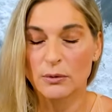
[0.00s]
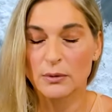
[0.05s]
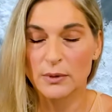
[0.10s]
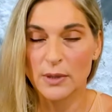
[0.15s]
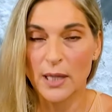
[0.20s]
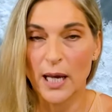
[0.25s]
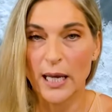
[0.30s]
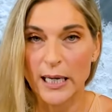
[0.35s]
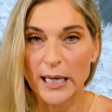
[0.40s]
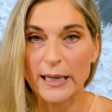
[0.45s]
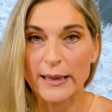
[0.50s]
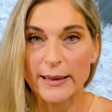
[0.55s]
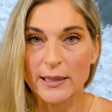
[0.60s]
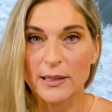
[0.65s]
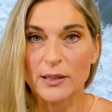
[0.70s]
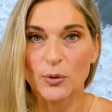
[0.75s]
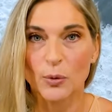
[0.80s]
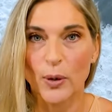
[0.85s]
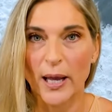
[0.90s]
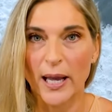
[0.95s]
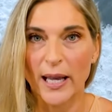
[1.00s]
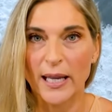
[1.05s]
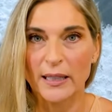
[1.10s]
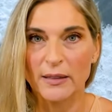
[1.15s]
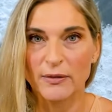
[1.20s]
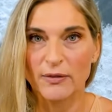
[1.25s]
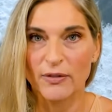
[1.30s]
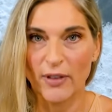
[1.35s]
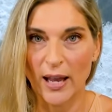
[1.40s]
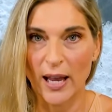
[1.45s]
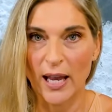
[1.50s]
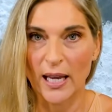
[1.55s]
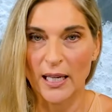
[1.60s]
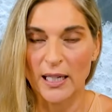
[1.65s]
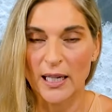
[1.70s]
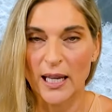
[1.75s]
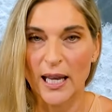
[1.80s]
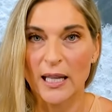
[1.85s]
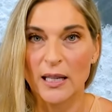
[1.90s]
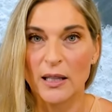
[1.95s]
nutty this way and
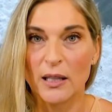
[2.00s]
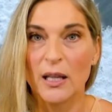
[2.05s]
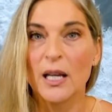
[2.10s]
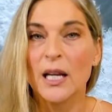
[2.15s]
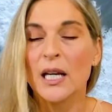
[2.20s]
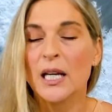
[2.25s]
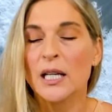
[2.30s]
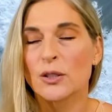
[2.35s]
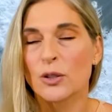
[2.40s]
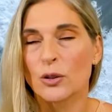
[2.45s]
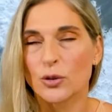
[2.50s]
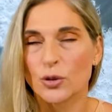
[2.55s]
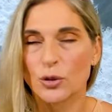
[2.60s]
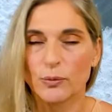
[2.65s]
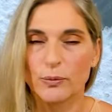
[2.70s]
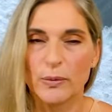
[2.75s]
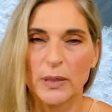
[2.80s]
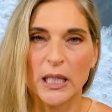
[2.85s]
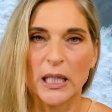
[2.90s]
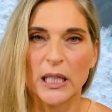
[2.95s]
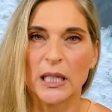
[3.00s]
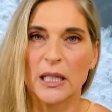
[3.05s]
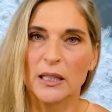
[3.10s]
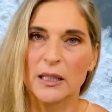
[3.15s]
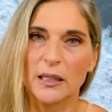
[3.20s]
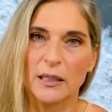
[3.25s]
vain and social media